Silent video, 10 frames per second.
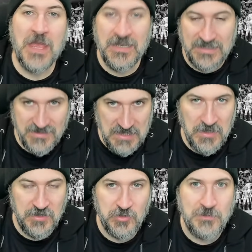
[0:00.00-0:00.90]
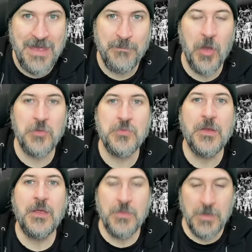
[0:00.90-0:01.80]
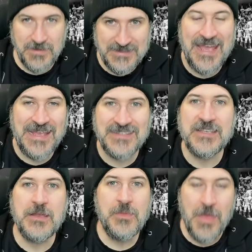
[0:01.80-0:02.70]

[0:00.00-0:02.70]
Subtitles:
an internal memo that says